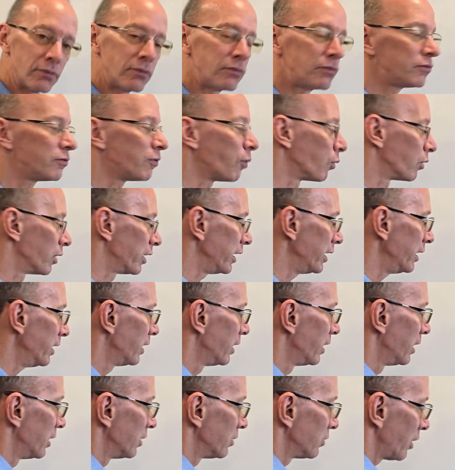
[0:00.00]
40.
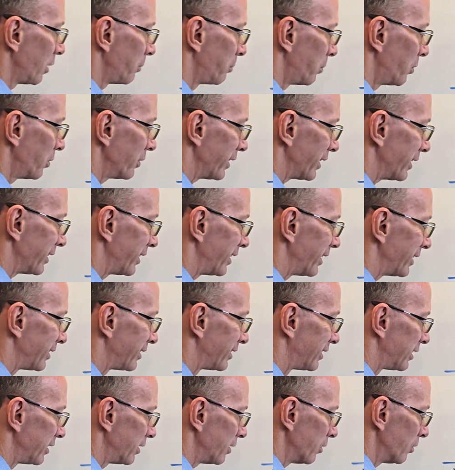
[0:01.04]
So I put the
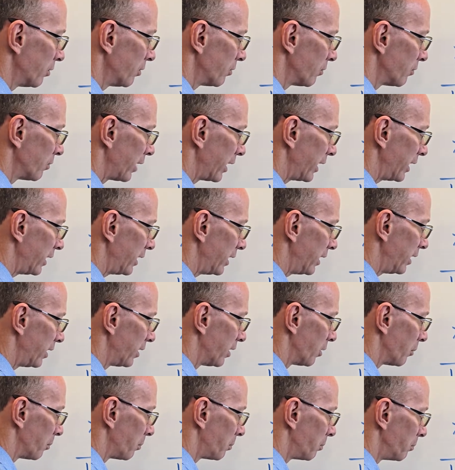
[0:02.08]
0 right
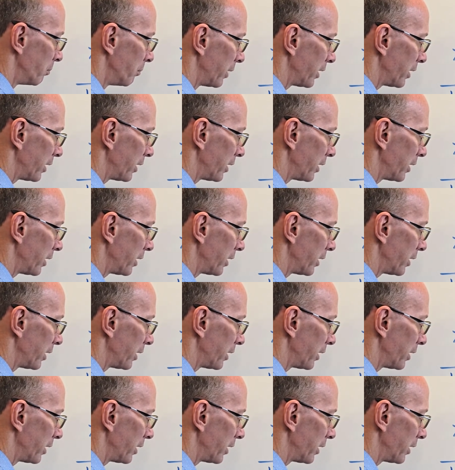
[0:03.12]
here.